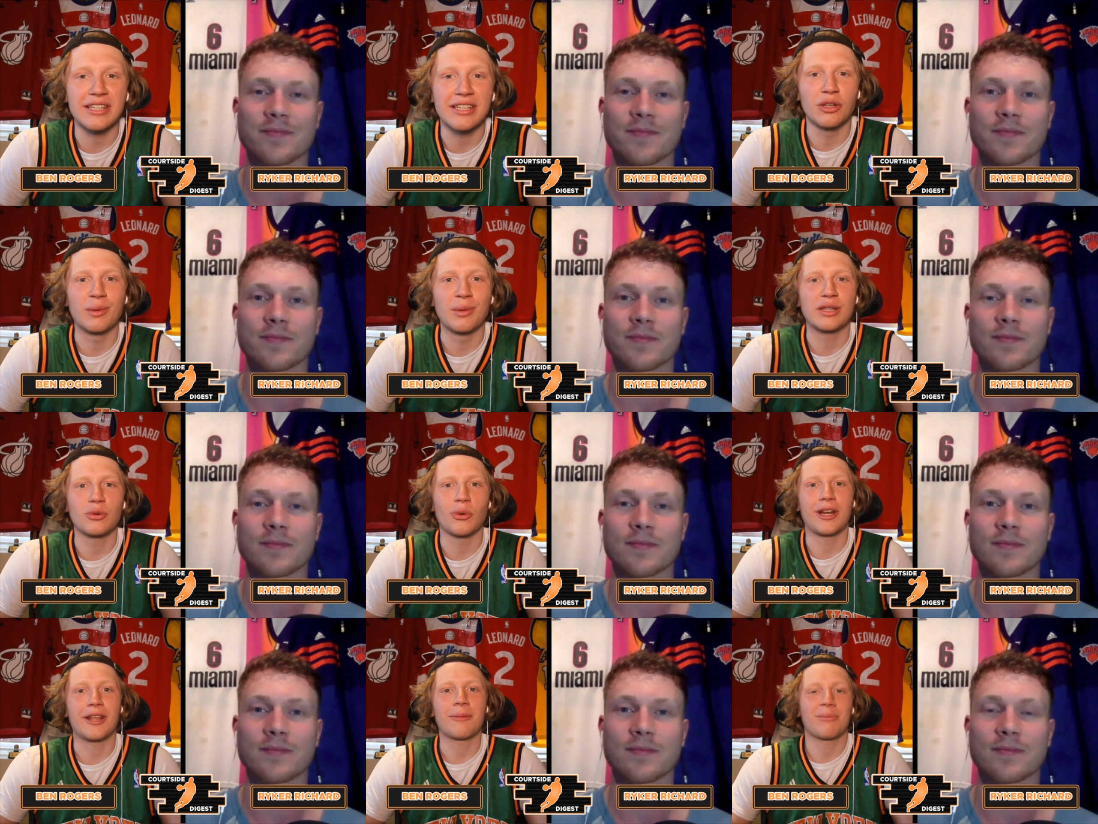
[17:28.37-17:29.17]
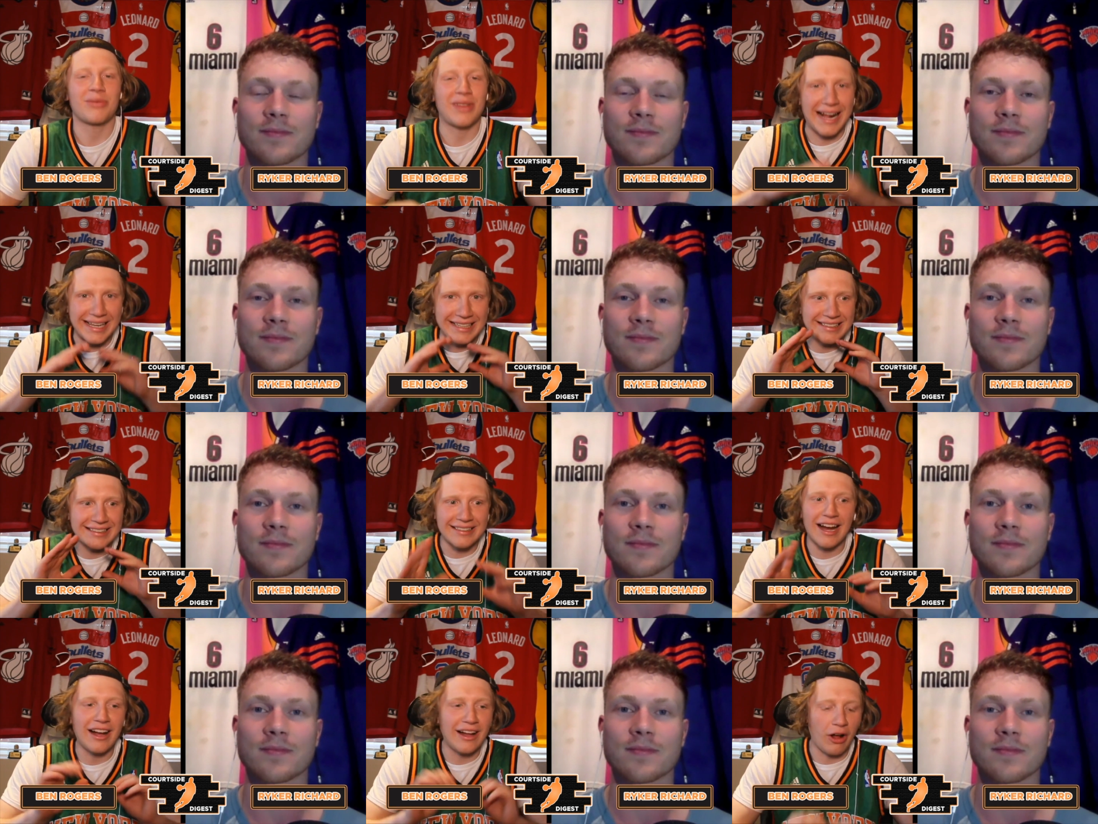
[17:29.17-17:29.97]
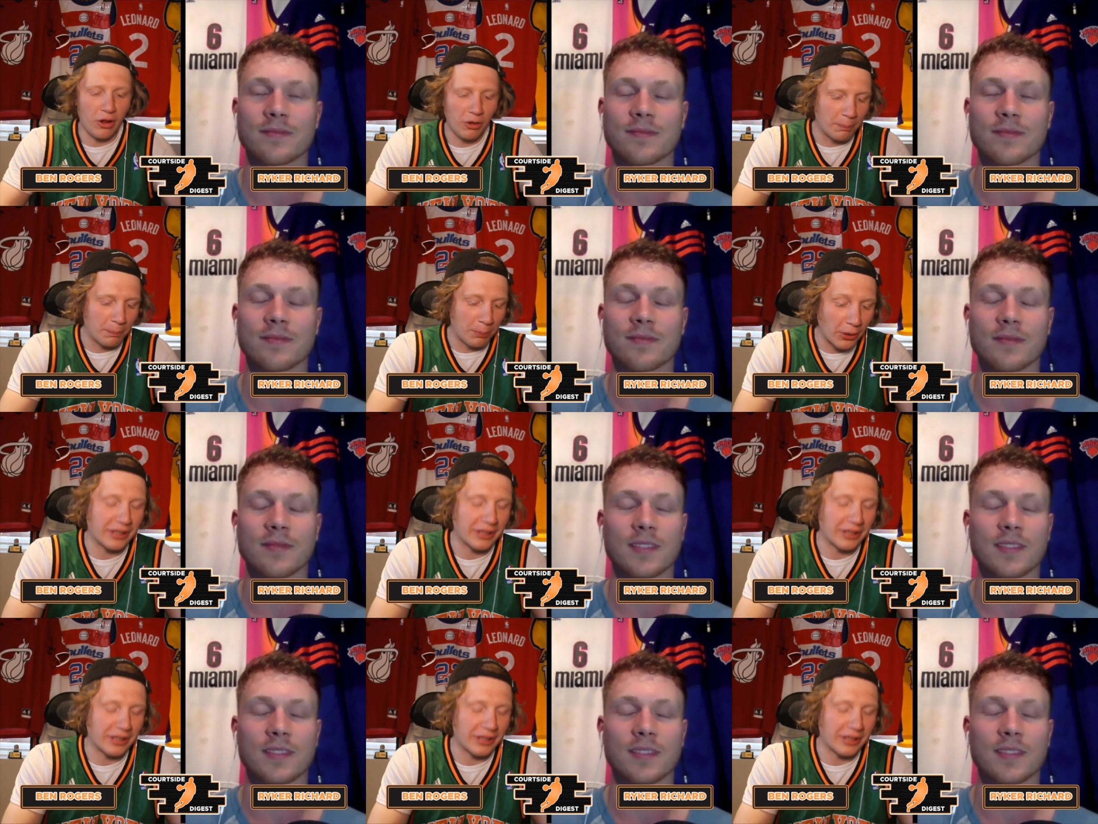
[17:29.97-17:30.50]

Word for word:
Speaker 1: he'll make twenty. I I'll book